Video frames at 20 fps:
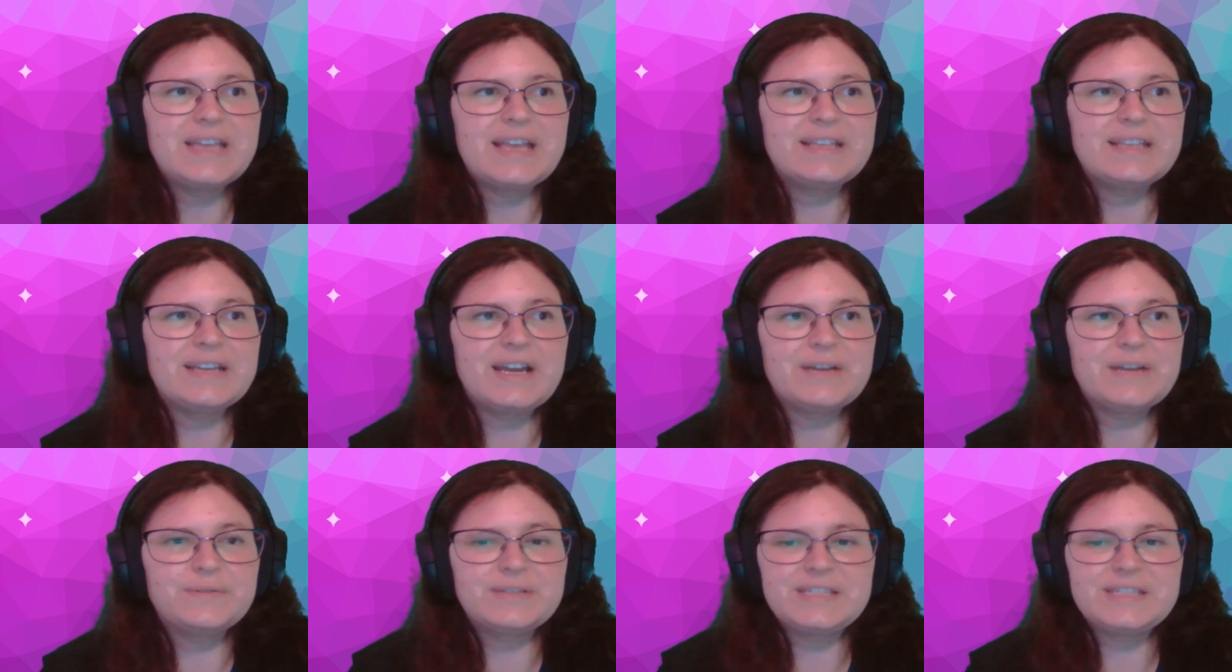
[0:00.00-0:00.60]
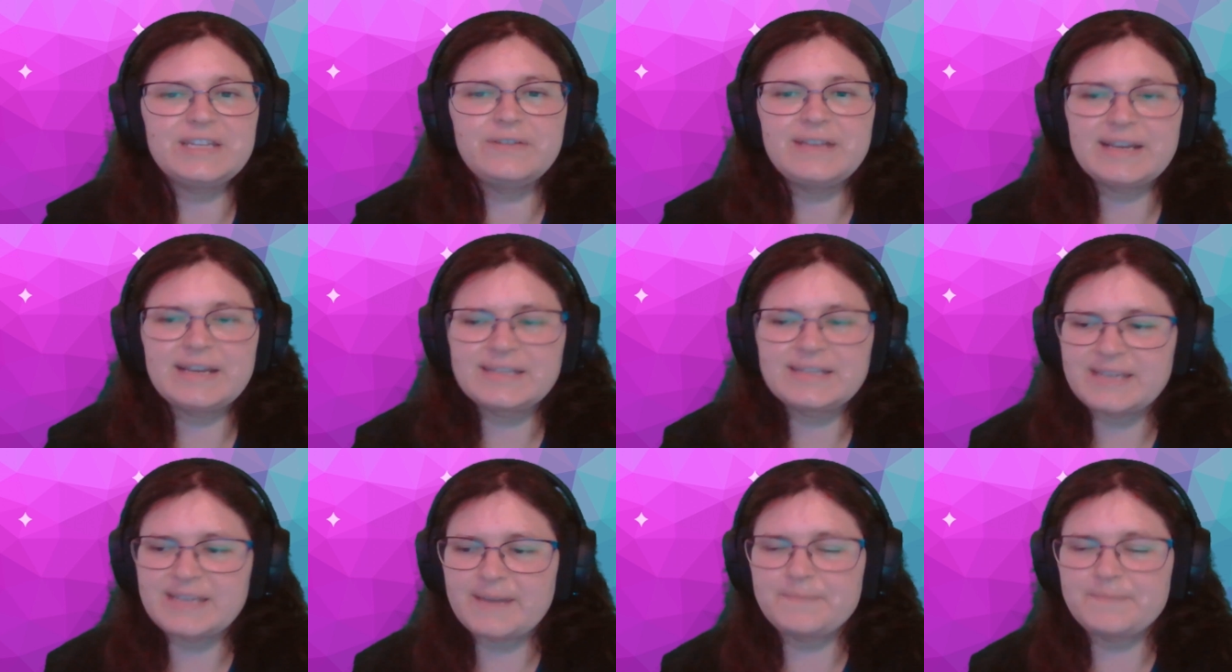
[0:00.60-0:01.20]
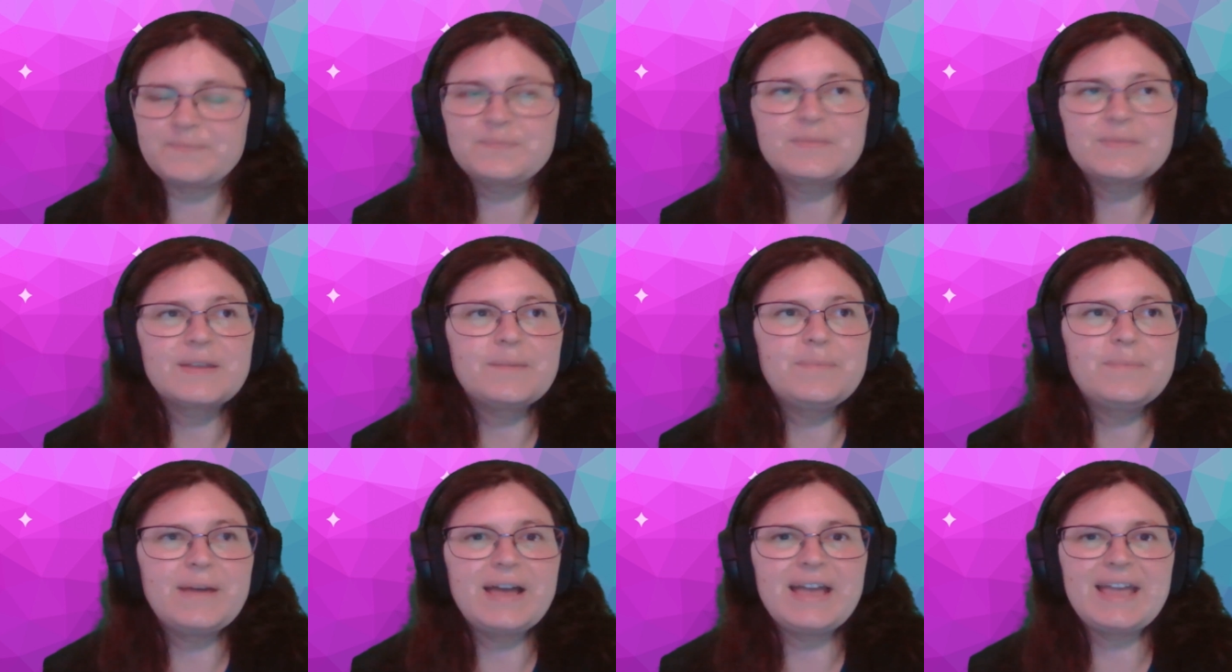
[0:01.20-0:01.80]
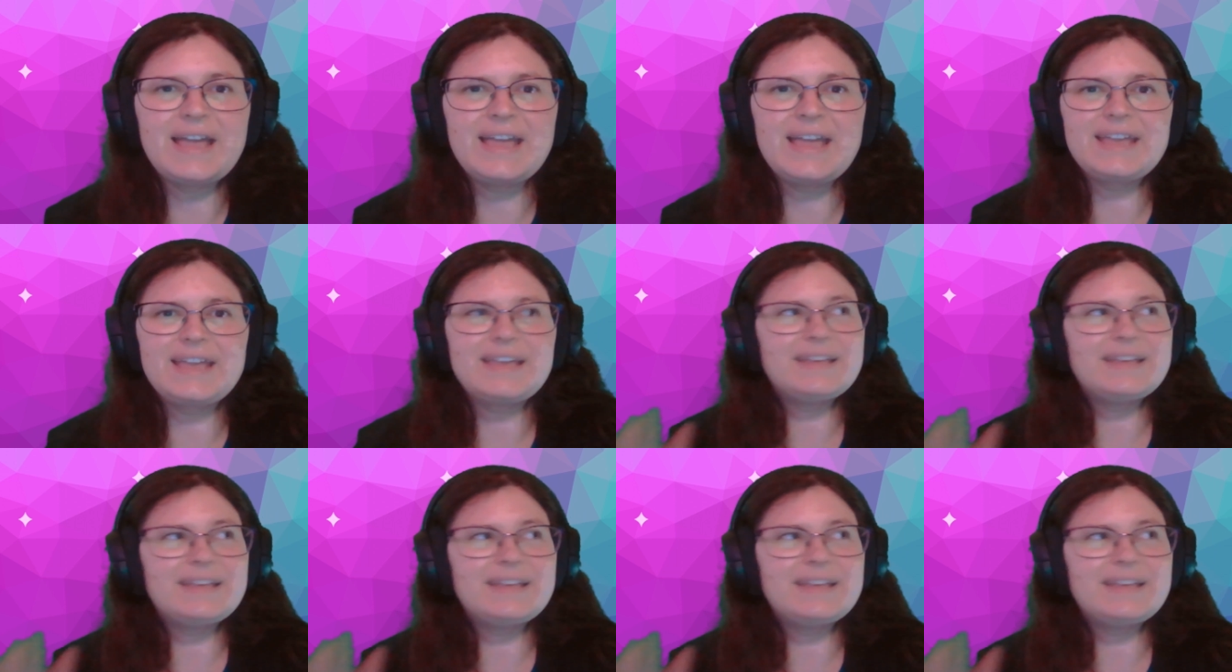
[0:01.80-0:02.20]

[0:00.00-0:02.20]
and I will see you next time. Bye!